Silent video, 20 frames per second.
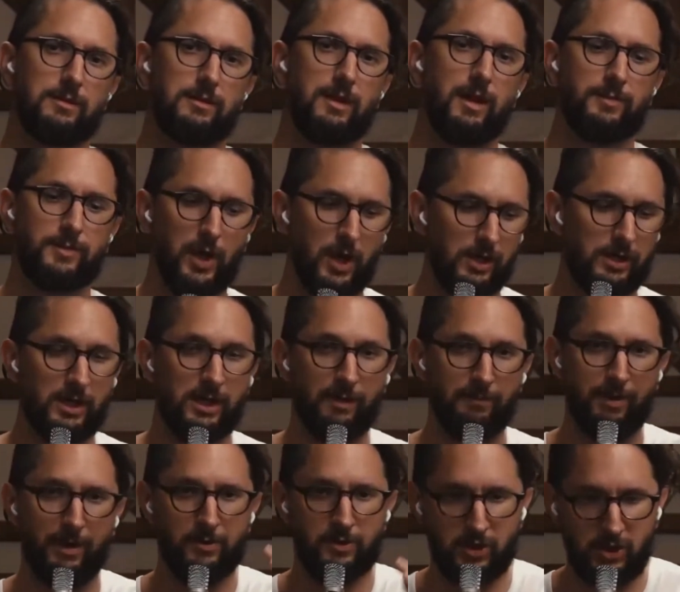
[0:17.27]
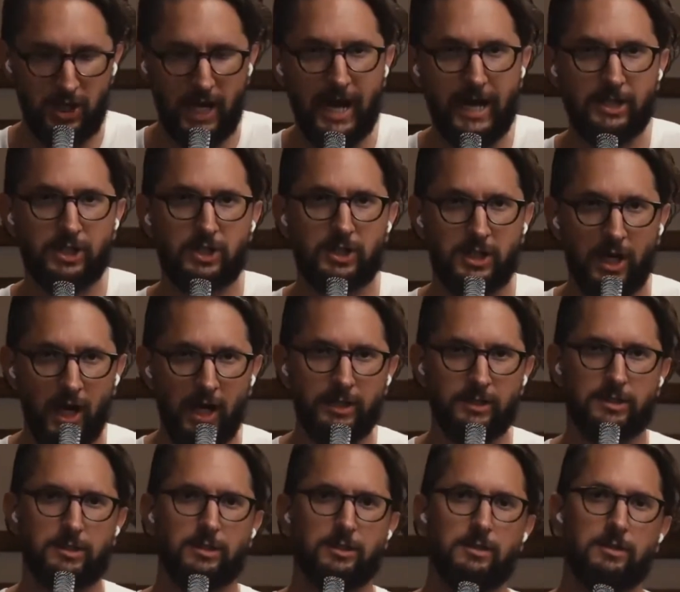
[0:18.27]
I'm talking about Josh
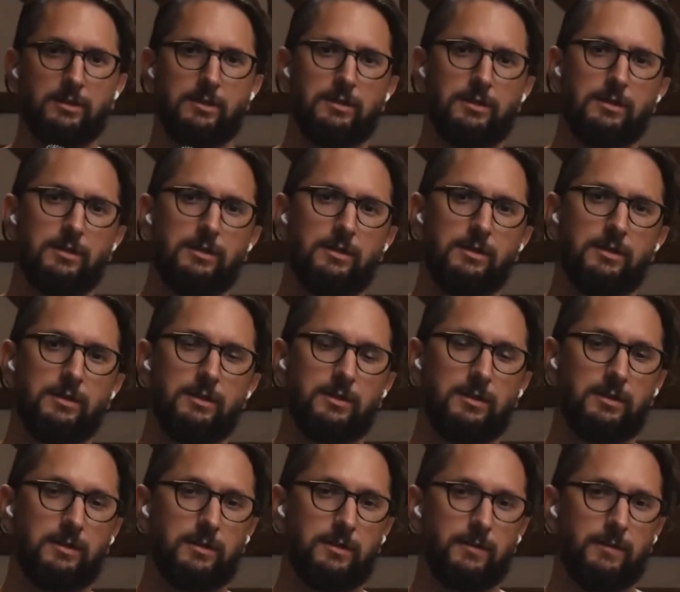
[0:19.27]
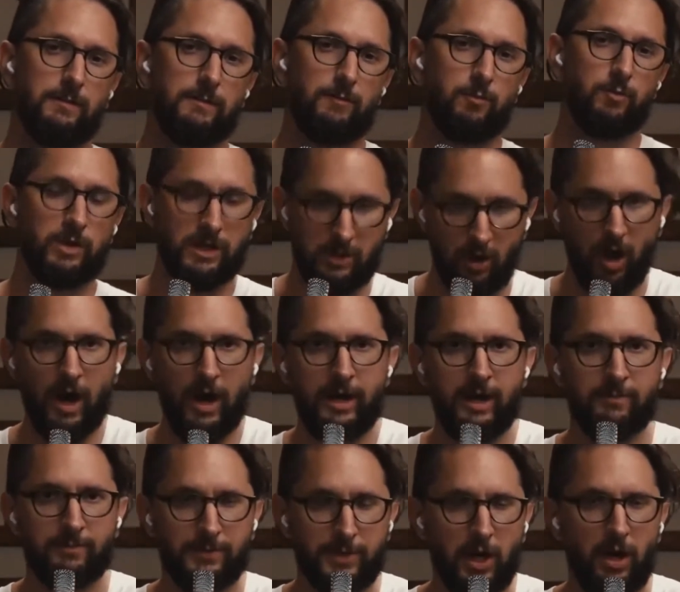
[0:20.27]
Cunt. We got
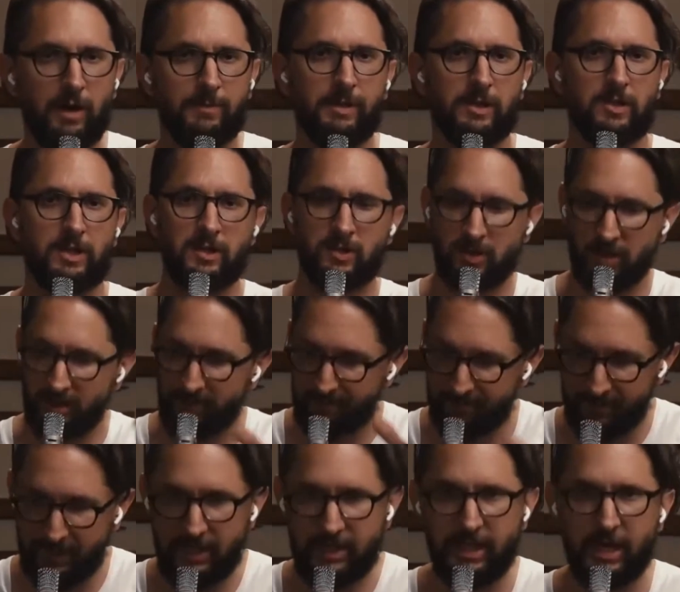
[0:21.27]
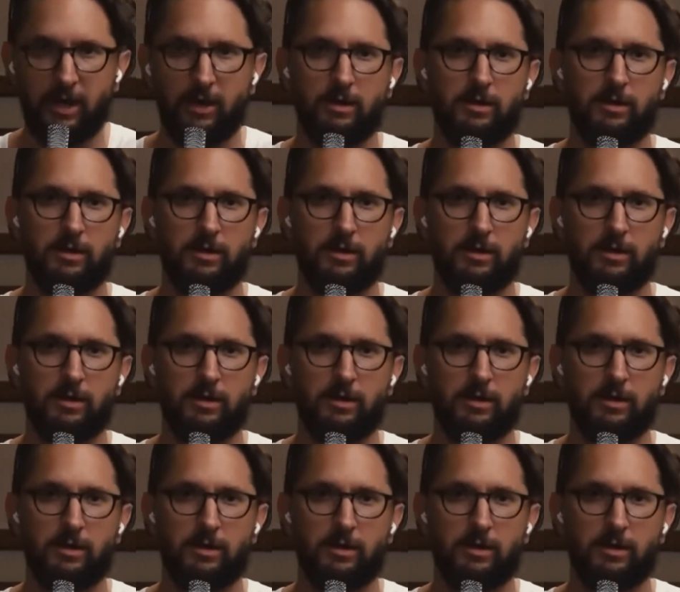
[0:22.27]
him, Thomas. He's going to be there.